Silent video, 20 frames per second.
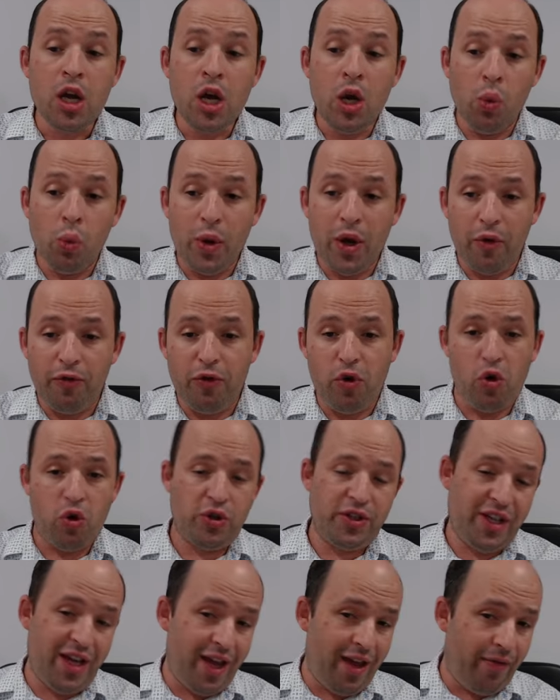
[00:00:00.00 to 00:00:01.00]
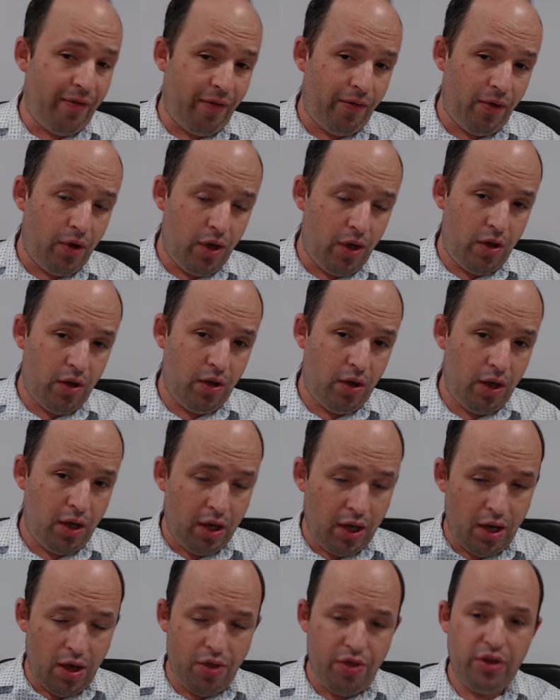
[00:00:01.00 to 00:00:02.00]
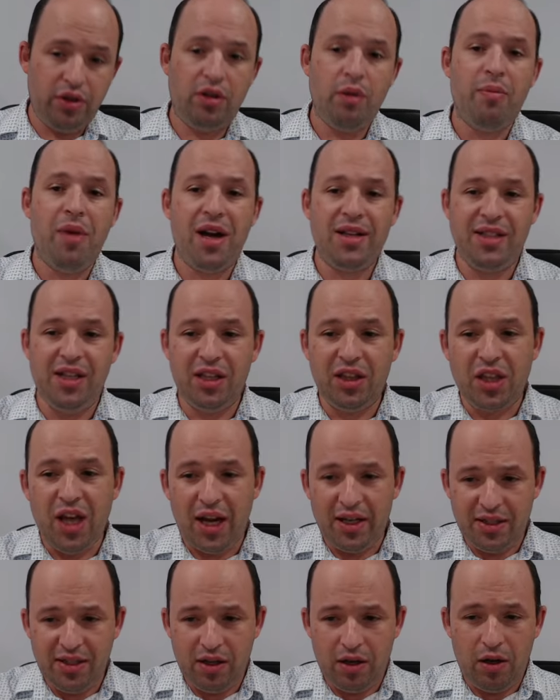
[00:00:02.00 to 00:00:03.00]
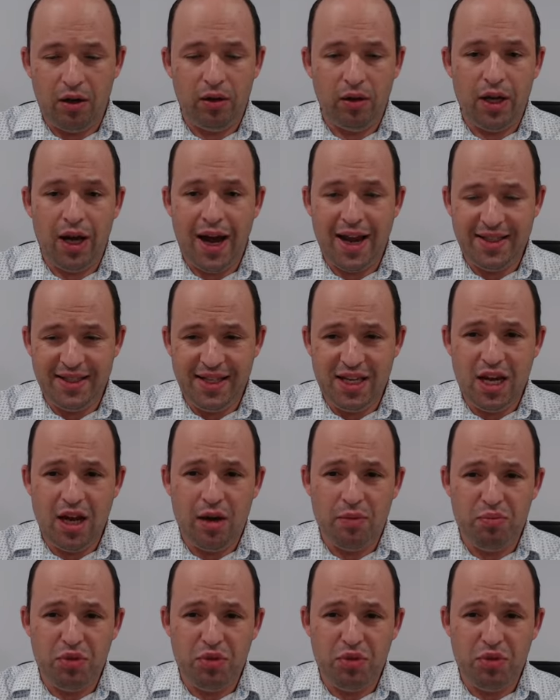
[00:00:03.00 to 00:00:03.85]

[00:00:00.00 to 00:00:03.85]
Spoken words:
we, of course, have the thematic tactical idea.